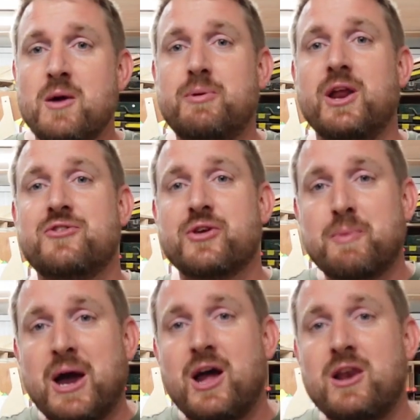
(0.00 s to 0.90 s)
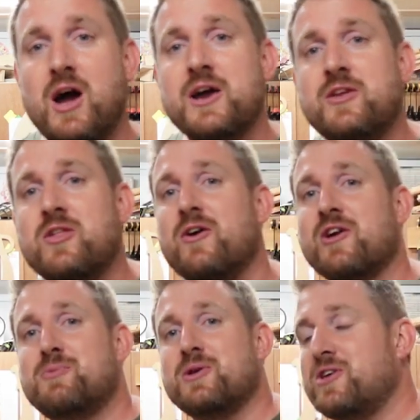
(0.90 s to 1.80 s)
but it's about aligning our
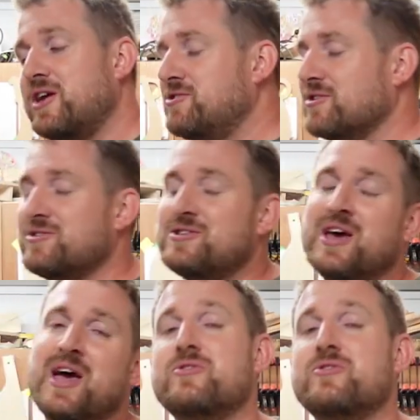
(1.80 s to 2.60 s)
expectations.